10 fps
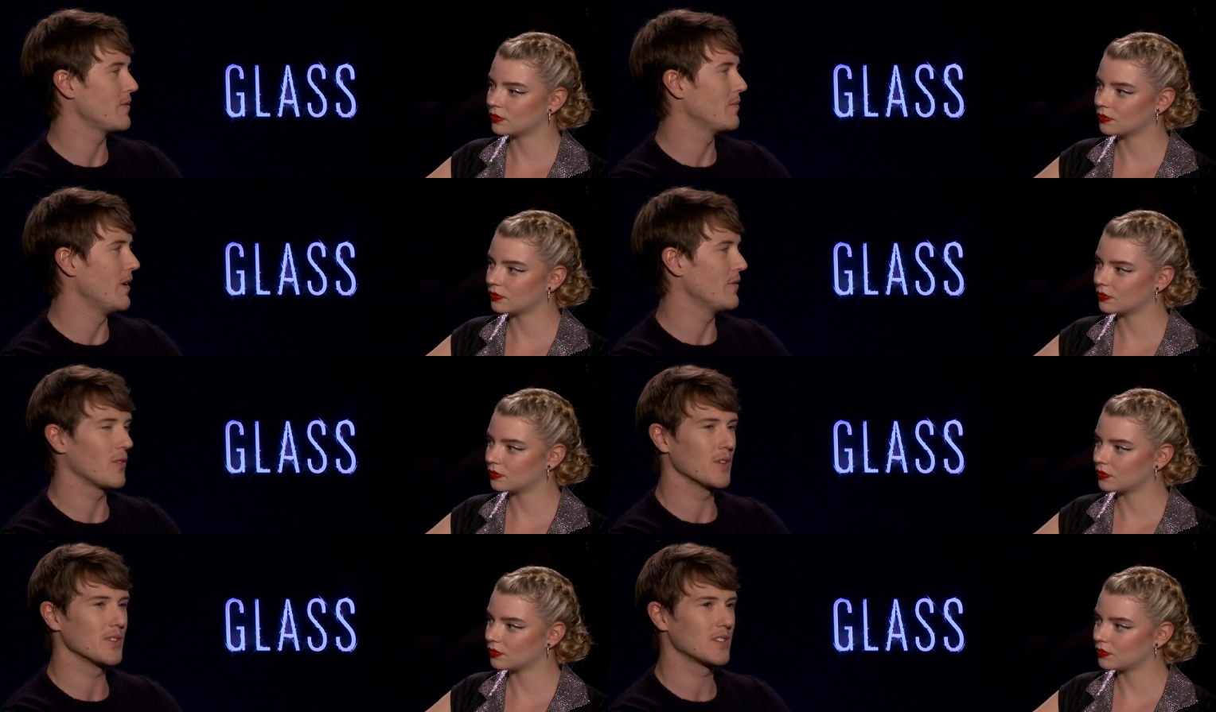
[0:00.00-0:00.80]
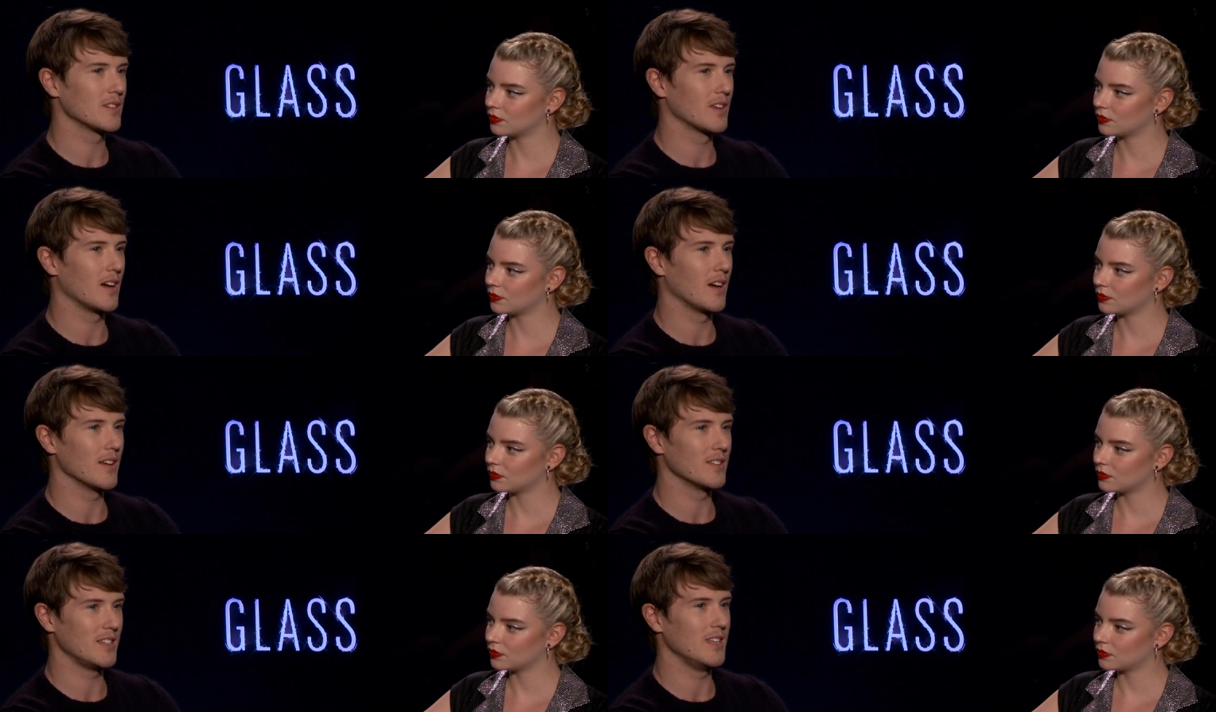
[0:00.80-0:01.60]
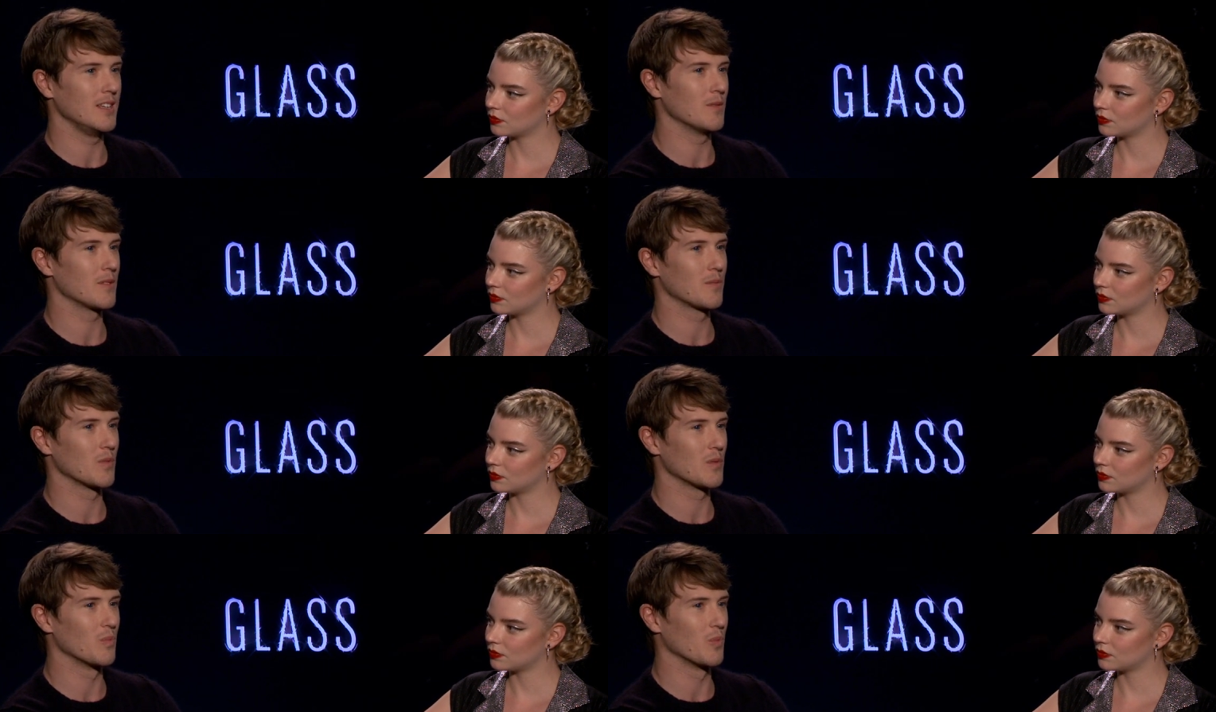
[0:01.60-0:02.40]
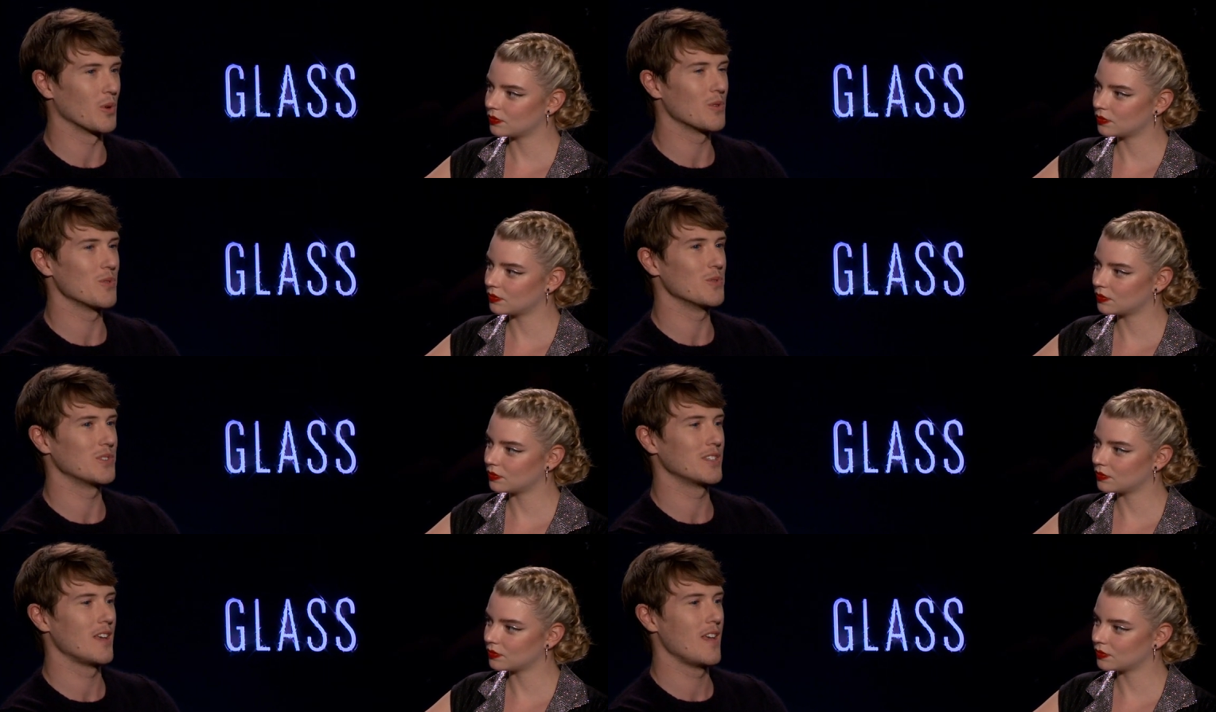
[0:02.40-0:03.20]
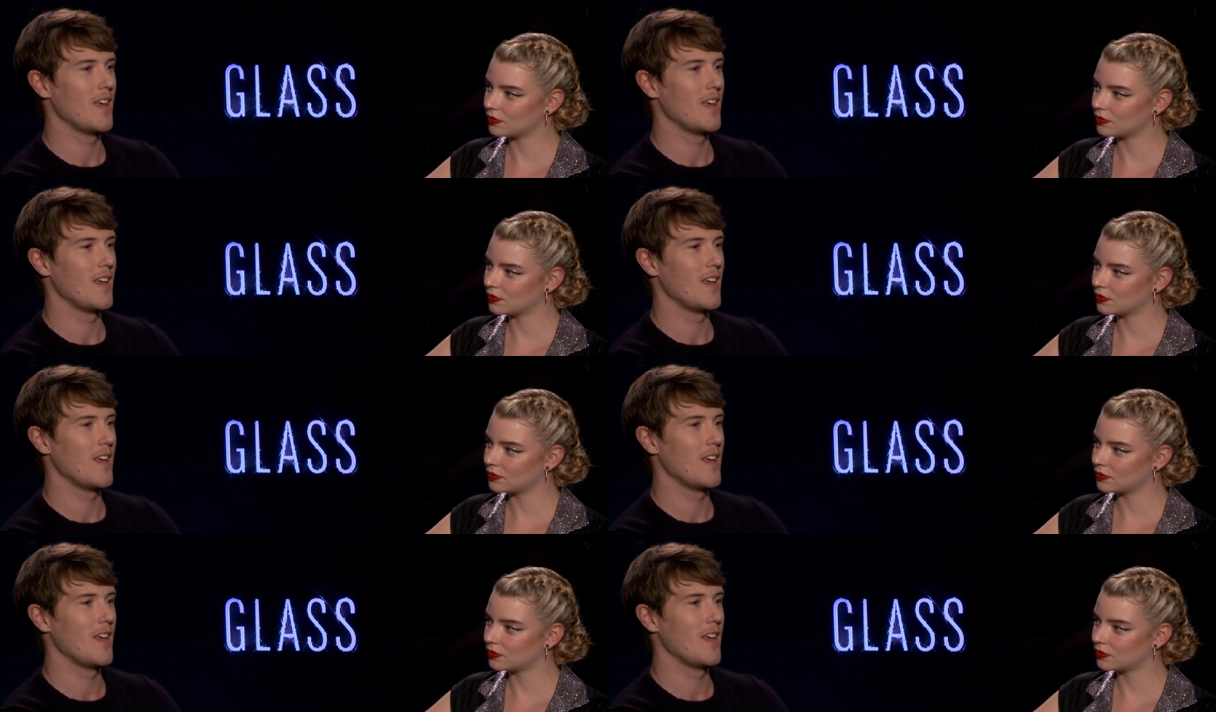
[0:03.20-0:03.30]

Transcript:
Speaker 1: my first uh, scene with, with Bruce,